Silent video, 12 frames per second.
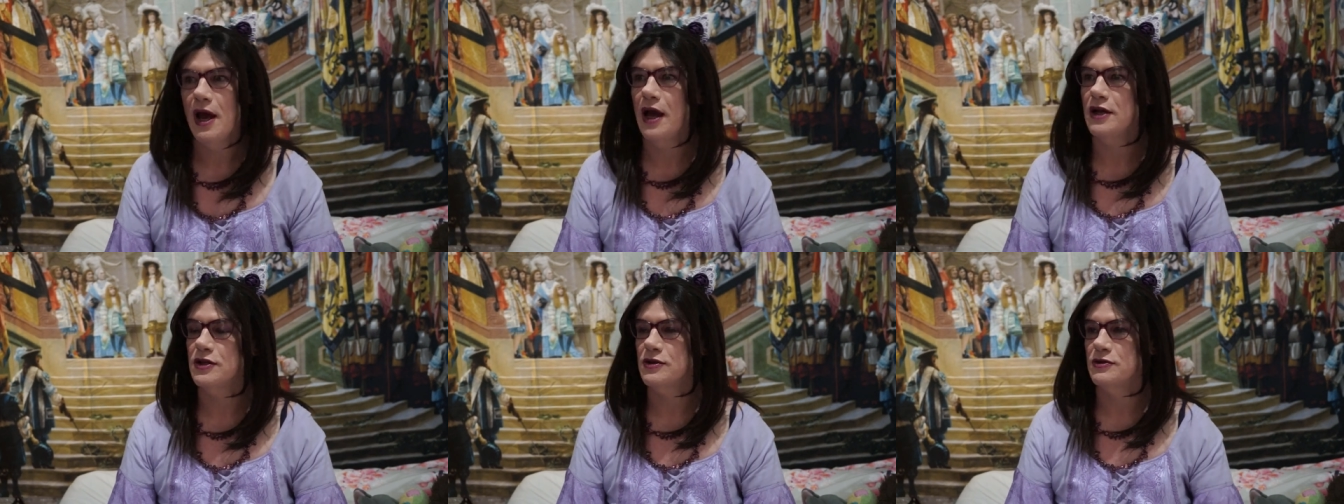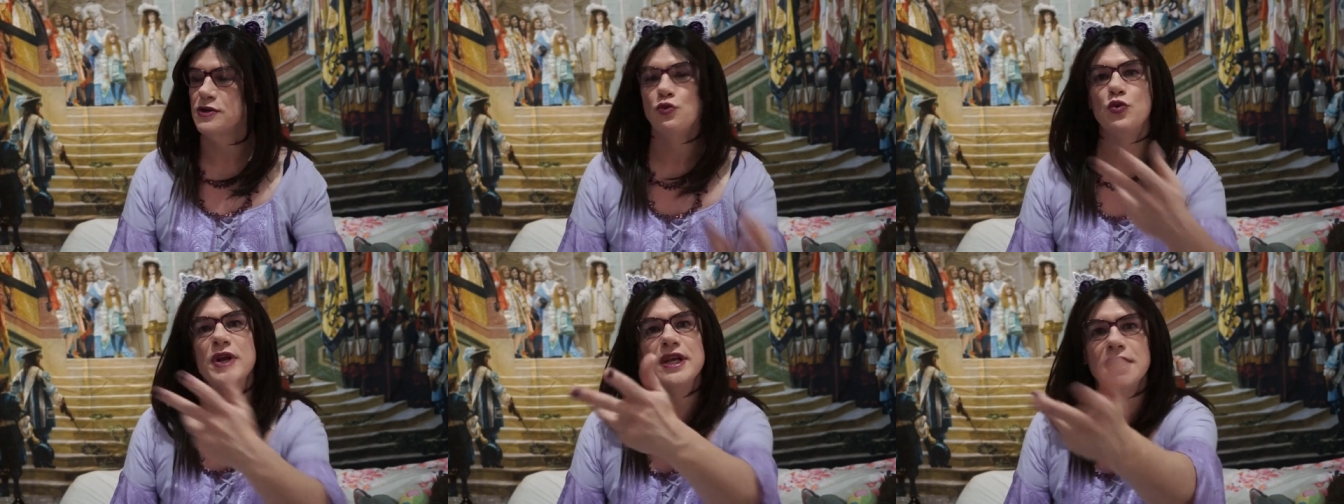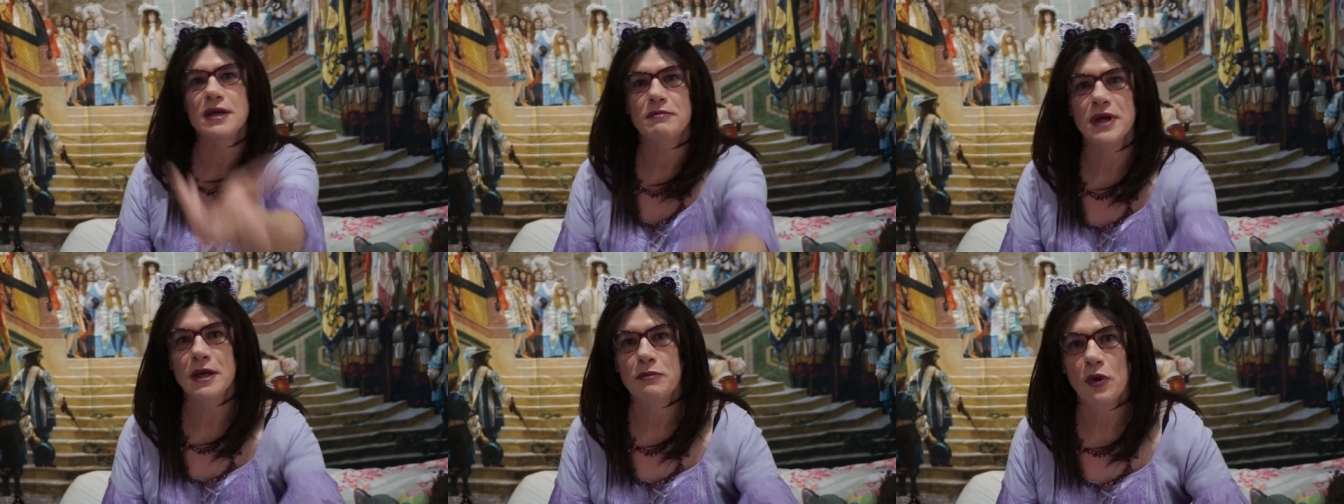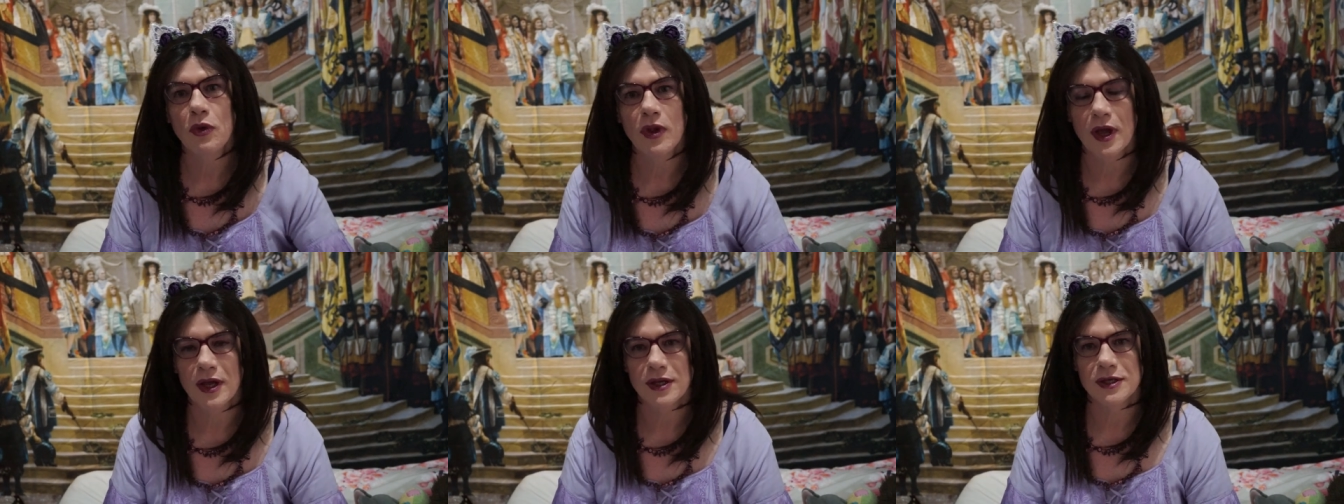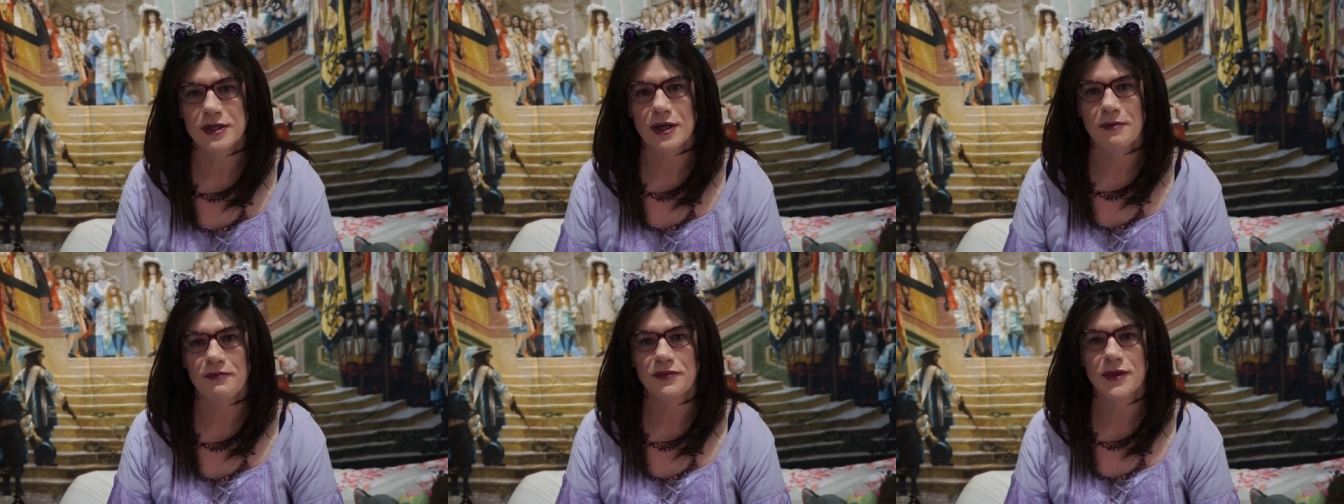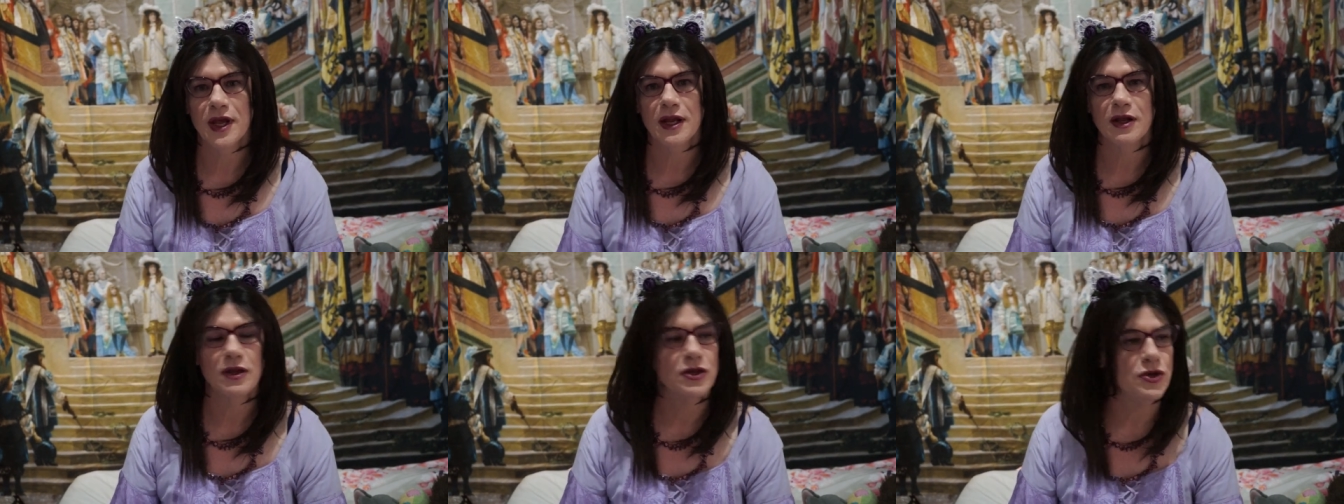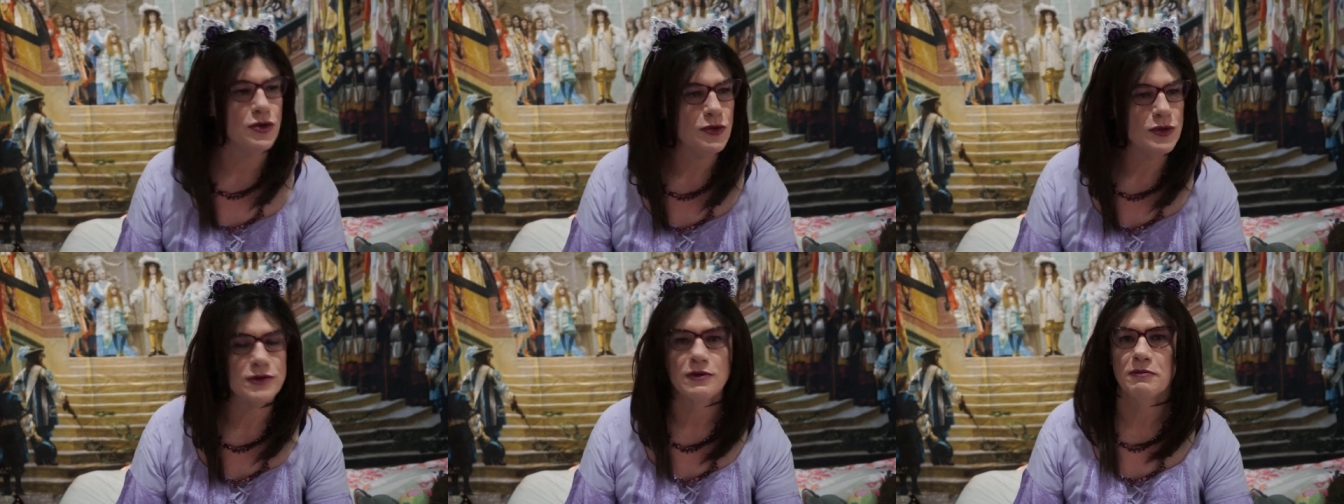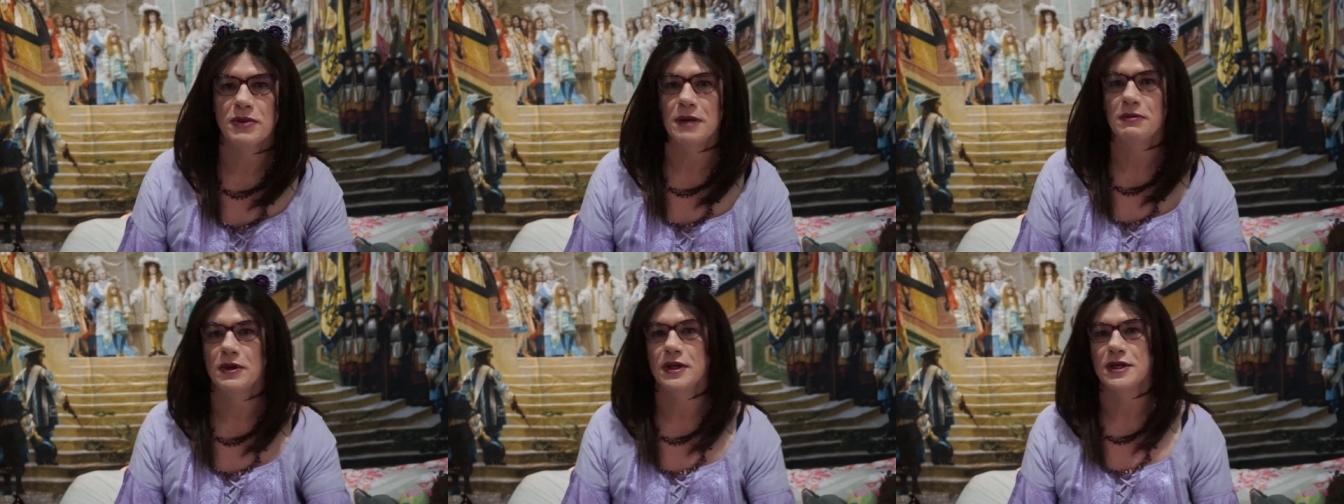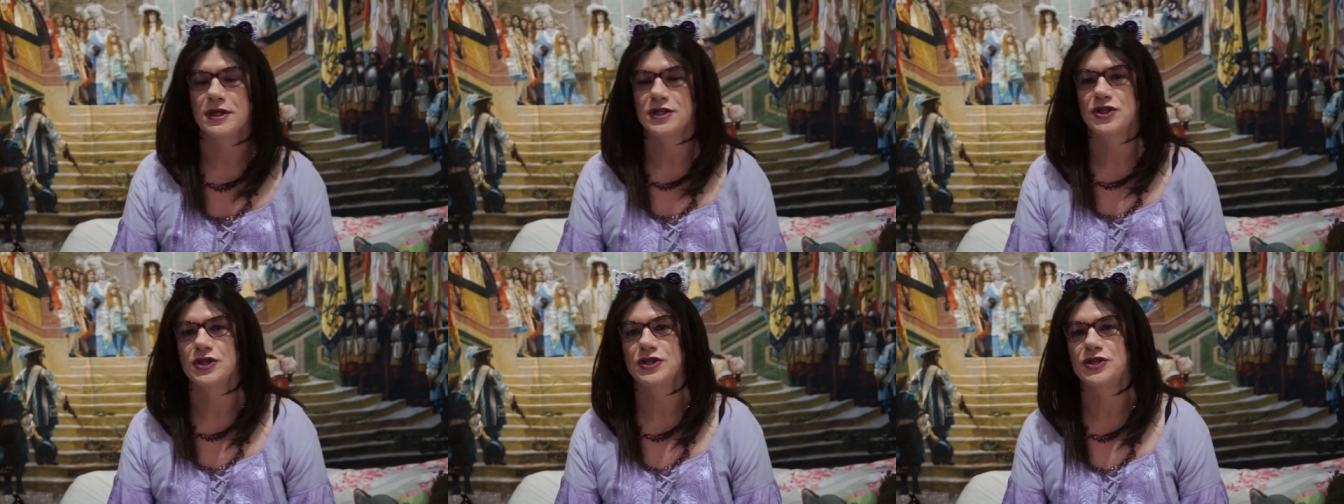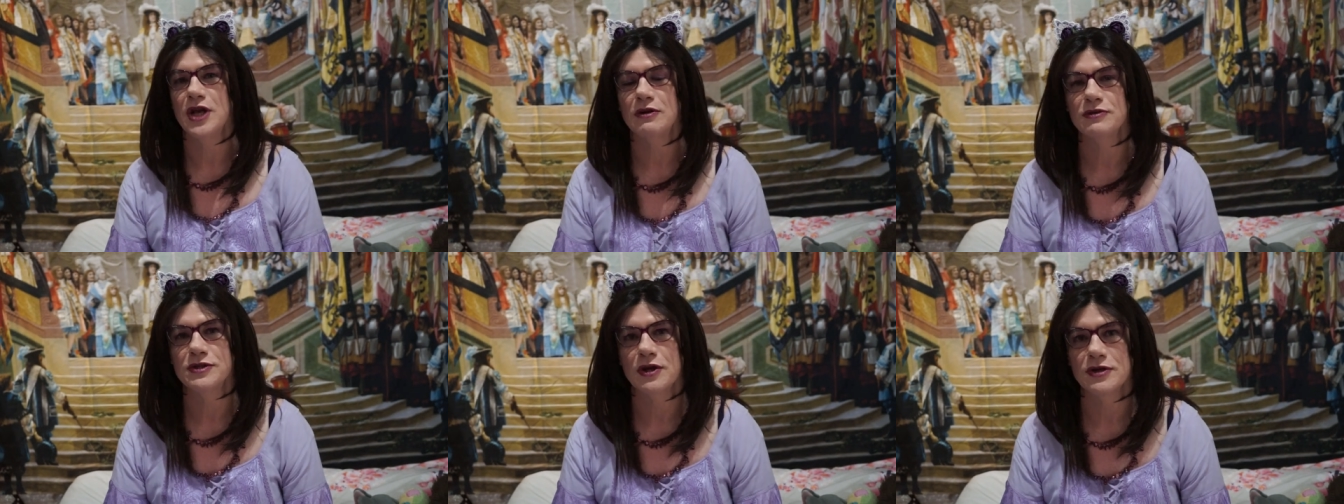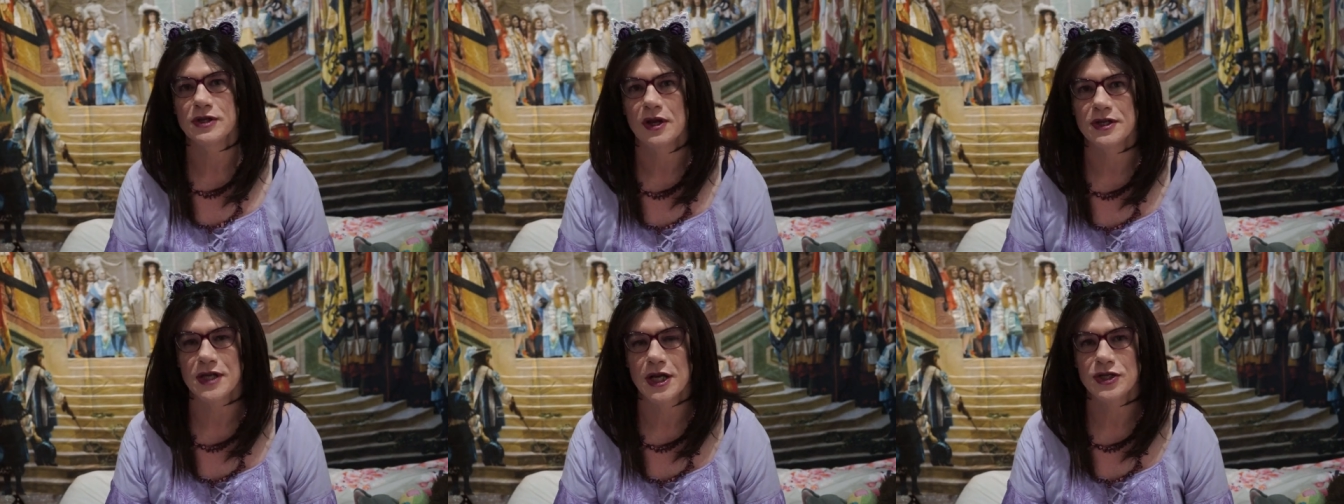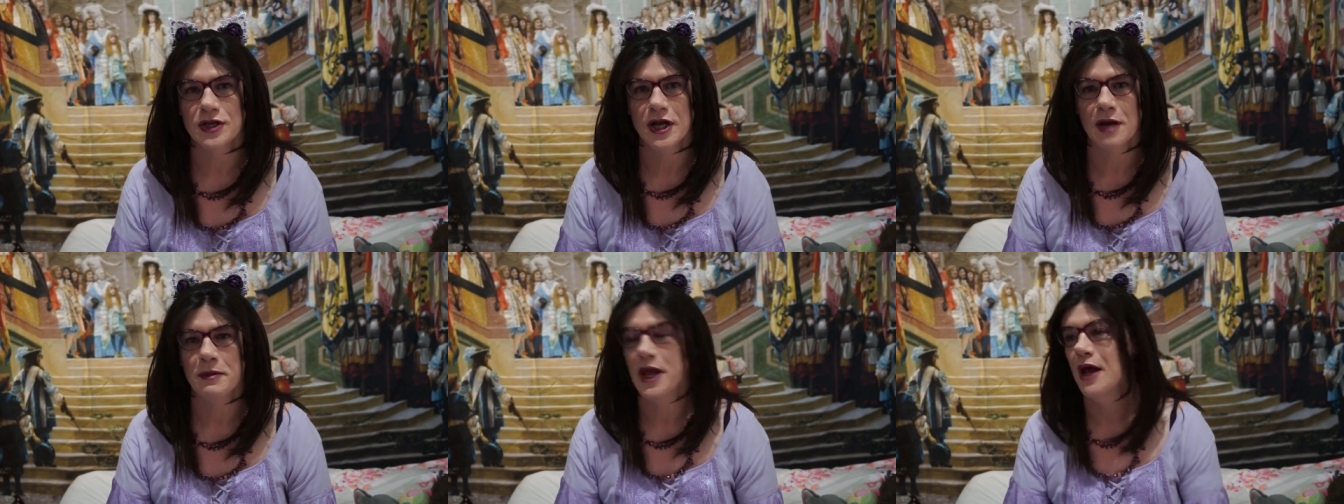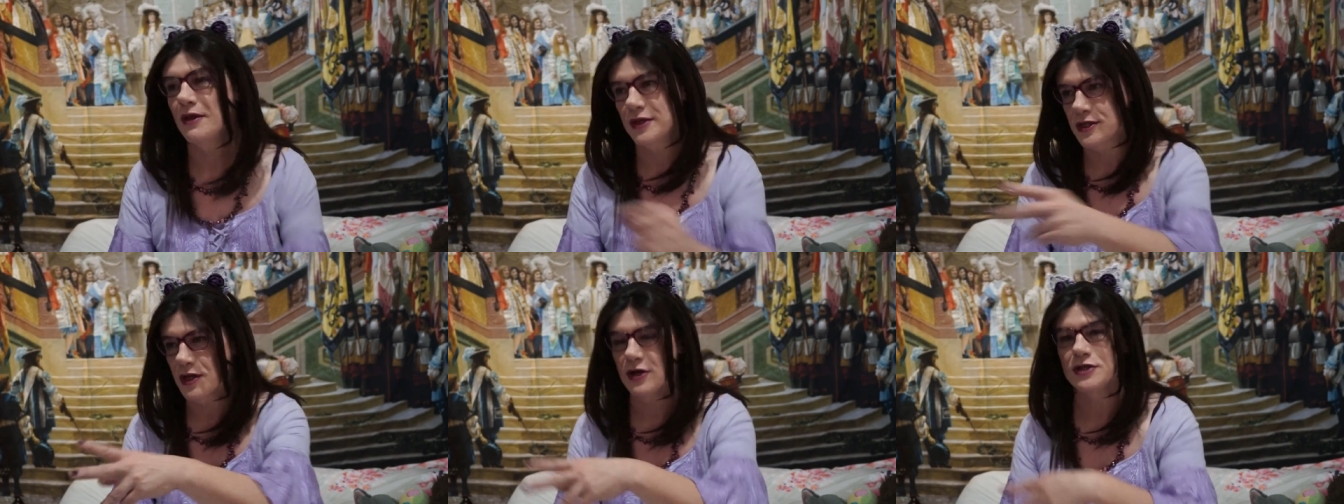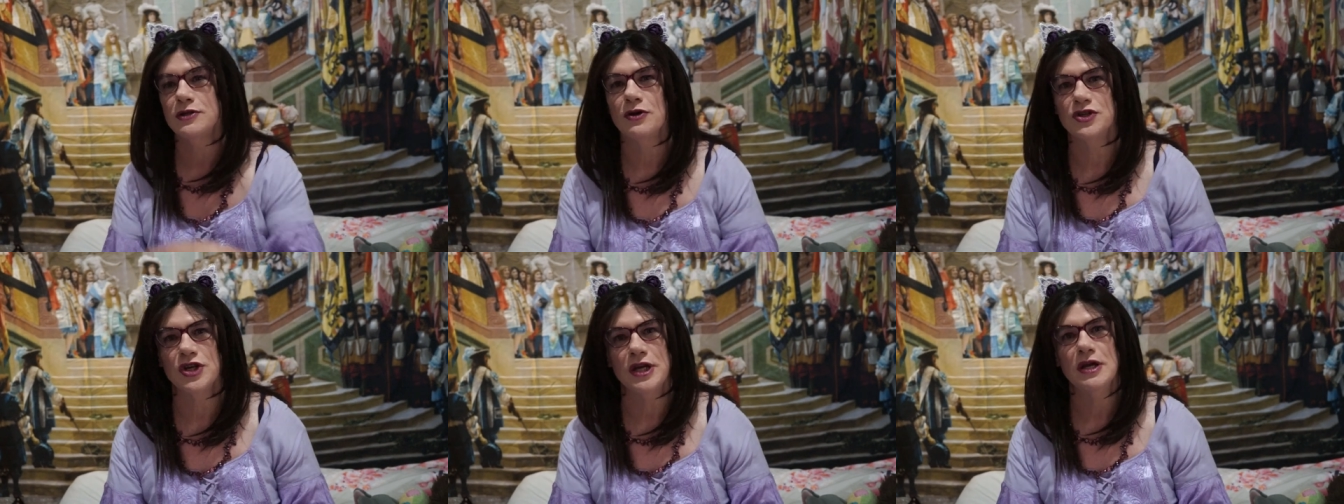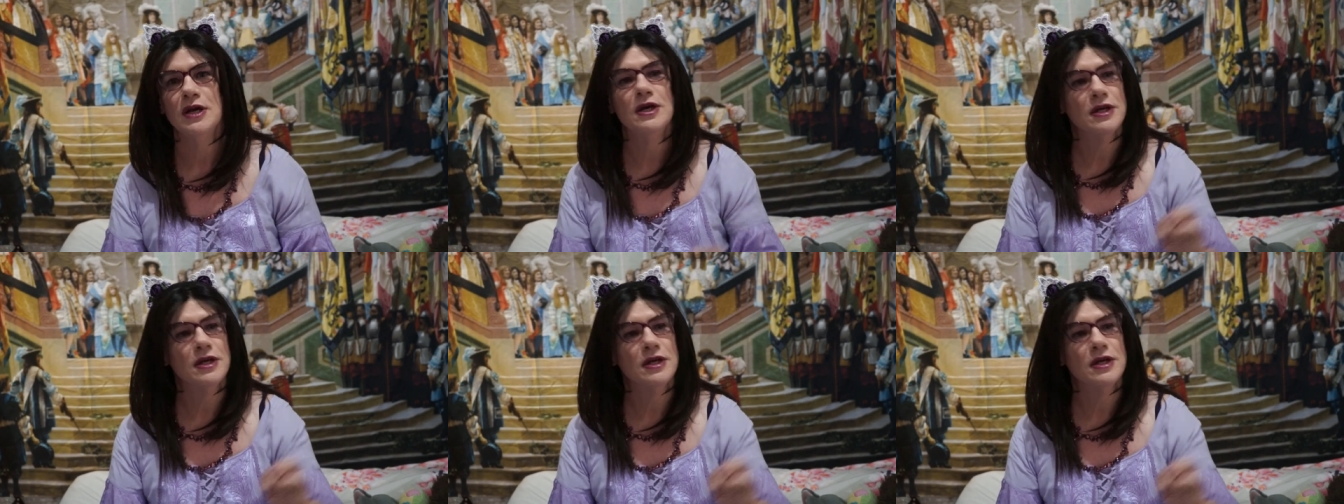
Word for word: and it's also reading people and um, getting cues from people and it's just general socialization coming out. This guy's dodgy.